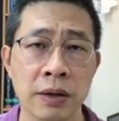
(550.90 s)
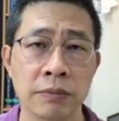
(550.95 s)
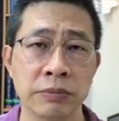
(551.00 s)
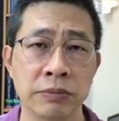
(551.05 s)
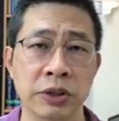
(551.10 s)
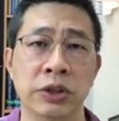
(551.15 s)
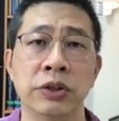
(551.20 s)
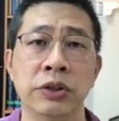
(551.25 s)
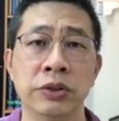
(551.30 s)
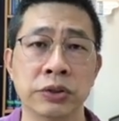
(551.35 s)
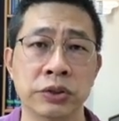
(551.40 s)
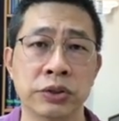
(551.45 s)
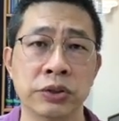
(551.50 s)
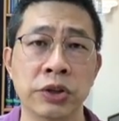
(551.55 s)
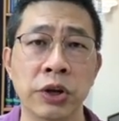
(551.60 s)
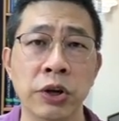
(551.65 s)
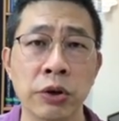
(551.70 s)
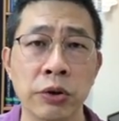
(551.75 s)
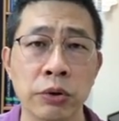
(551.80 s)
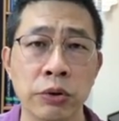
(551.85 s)
because
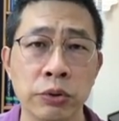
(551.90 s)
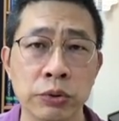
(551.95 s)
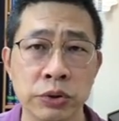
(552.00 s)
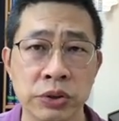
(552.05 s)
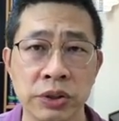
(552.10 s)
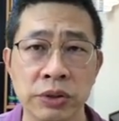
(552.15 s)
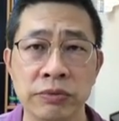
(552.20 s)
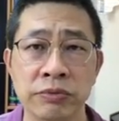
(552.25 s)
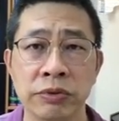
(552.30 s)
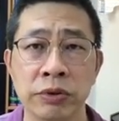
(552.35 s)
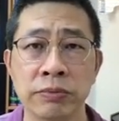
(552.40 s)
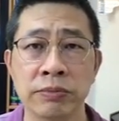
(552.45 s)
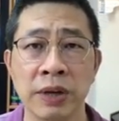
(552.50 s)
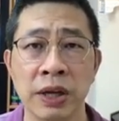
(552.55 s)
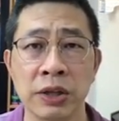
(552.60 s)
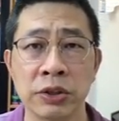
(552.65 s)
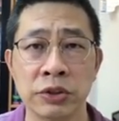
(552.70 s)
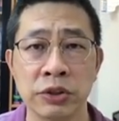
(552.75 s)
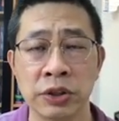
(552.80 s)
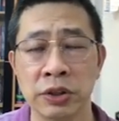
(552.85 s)
those
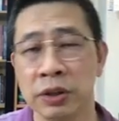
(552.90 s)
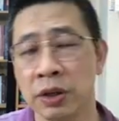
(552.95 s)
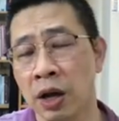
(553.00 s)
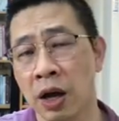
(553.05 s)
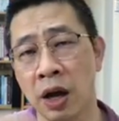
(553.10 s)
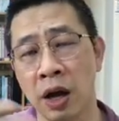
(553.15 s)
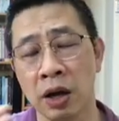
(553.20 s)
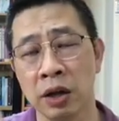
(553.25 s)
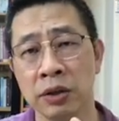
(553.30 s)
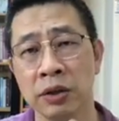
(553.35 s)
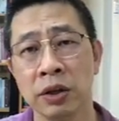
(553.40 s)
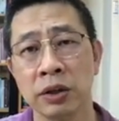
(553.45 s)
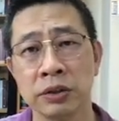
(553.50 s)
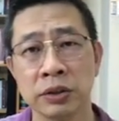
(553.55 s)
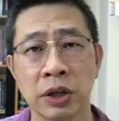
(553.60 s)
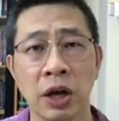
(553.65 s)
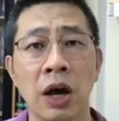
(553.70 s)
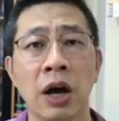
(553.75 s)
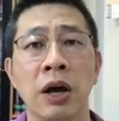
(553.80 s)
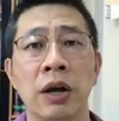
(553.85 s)
information are
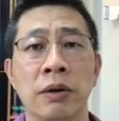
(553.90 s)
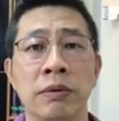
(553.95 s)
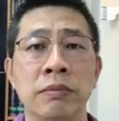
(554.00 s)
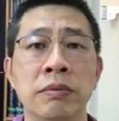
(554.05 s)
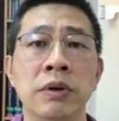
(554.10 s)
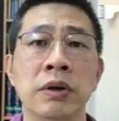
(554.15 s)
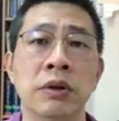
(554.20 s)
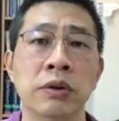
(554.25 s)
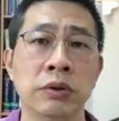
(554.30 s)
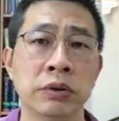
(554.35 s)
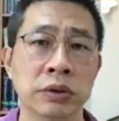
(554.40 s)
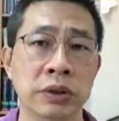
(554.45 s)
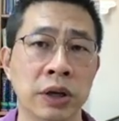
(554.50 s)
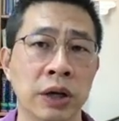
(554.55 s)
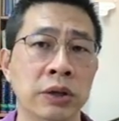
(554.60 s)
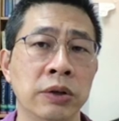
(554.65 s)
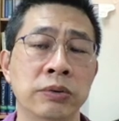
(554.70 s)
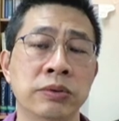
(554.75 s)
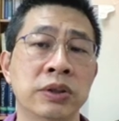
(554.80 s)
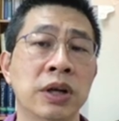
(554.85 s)
time
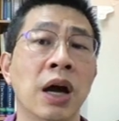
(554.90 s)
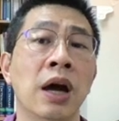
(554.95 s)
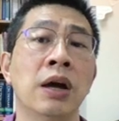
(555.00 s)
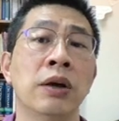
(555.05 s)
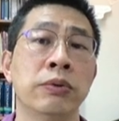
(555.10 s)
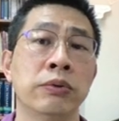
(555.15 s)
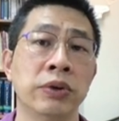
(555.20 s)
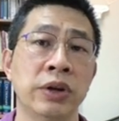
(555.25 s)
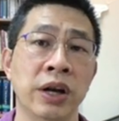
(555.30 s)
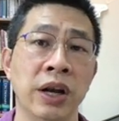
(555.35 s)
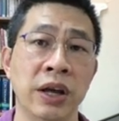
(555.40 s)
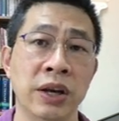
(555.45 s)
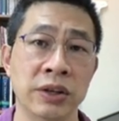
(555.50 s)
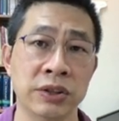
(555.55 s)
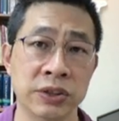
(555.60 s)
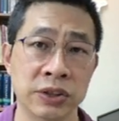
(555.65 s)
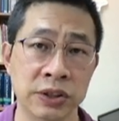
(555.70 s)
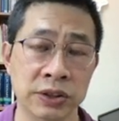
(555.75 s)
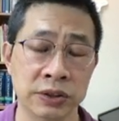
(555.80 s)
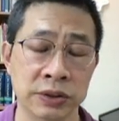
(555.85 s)
kind of time
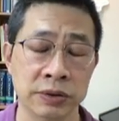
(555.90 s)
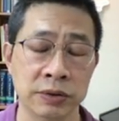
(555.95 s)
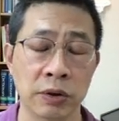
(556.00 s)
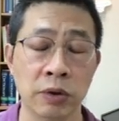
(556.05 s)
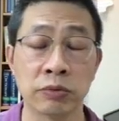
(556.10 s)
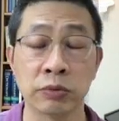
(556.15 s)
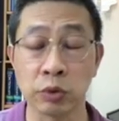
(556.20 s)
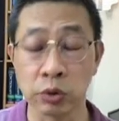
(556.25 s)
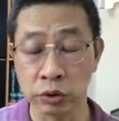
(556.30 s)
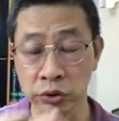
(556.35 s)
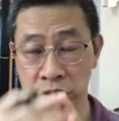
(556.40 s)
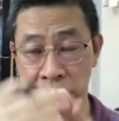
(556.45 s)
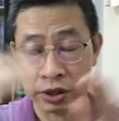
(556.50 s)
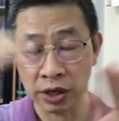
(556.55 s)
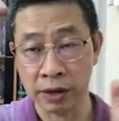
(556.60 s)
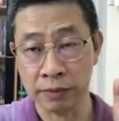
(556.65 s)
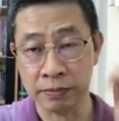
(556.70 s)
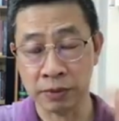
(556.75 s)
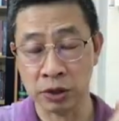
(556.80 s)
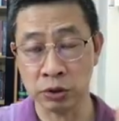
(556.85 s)
related. Of course,
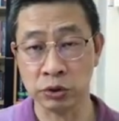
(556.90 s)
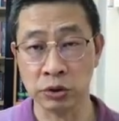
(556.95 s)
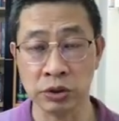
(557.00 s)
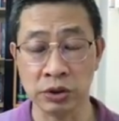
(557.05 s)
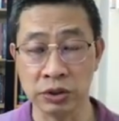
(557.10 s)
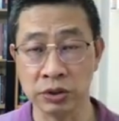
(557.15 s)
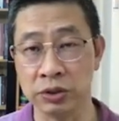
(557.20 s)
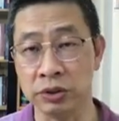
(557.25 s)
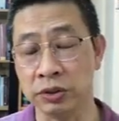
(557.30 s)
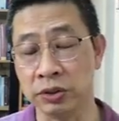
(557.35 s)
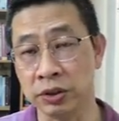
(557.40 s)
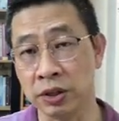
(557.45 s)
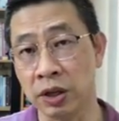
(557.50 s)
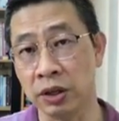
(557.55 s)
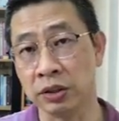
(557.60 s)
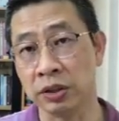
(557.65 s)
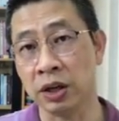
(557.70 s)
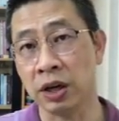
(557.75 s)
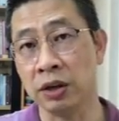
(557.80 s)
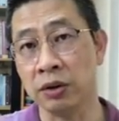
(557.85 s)
image is, is
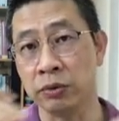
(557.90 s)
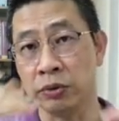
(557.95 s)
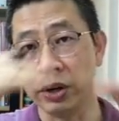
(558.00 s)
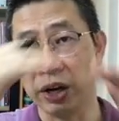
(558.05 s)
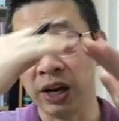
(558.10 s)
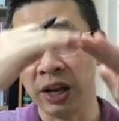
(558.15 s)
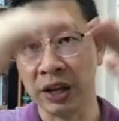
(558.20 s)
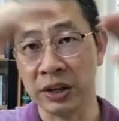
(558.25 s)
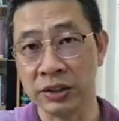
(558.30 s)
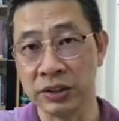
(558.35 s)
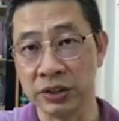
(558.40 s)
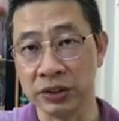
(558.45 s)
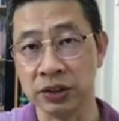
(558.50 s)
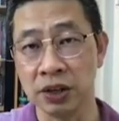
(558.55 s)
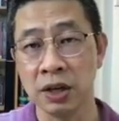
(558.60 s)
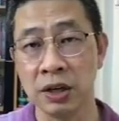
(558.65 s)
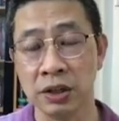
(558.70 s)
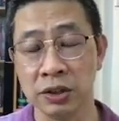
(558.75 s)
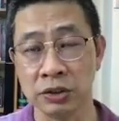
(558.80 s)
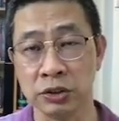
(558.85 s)
not time related.
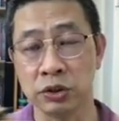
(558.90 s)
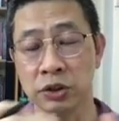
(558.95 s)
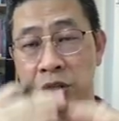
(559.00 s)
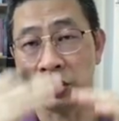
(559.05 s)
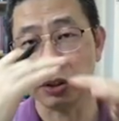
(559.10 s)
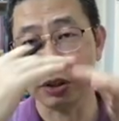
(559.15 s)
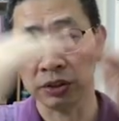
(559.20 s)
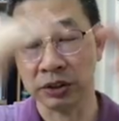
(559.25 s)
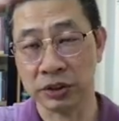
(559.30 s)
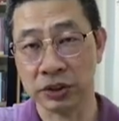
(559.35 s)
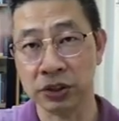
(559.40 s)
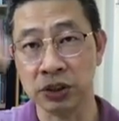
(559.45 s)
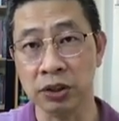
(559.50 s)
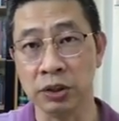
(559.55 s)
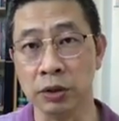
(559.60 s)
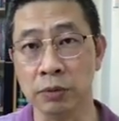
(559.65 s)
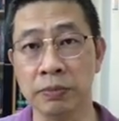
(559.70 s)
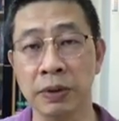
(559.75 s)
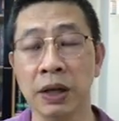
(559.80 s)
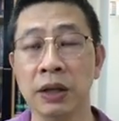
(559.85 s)
It's just a
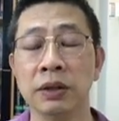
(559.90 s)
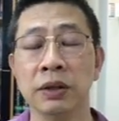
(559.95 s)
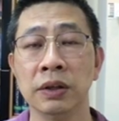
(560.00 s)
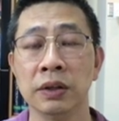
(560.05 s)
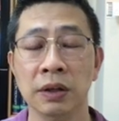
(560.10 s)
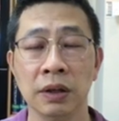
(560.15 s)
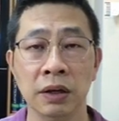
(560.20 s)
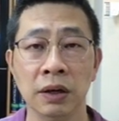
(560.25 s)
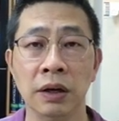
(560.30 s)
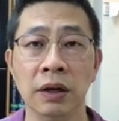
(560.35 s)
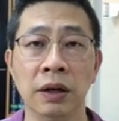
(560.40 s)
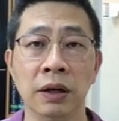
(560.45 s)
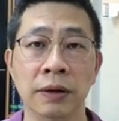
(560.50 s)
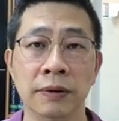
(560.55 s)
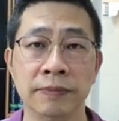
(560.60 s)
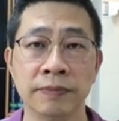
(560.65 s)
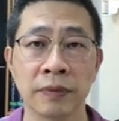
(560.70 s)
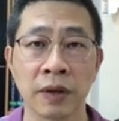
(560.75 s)
still. But uh,